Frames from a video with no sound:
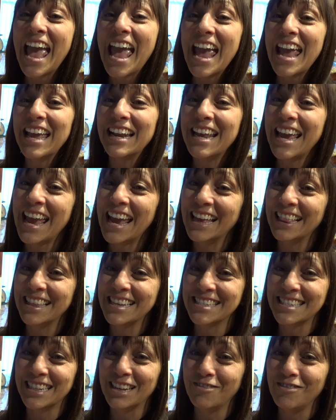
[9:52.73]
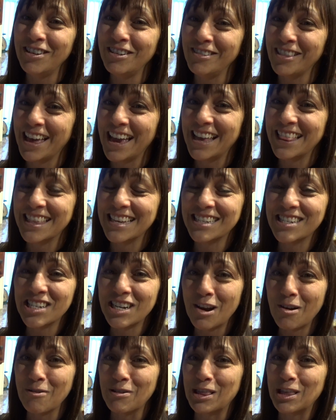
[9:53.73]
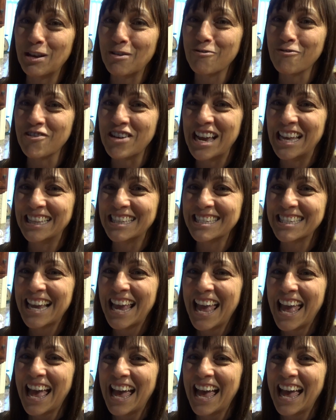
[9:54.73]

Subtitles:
And hey, listen, if you like this, share with your friends.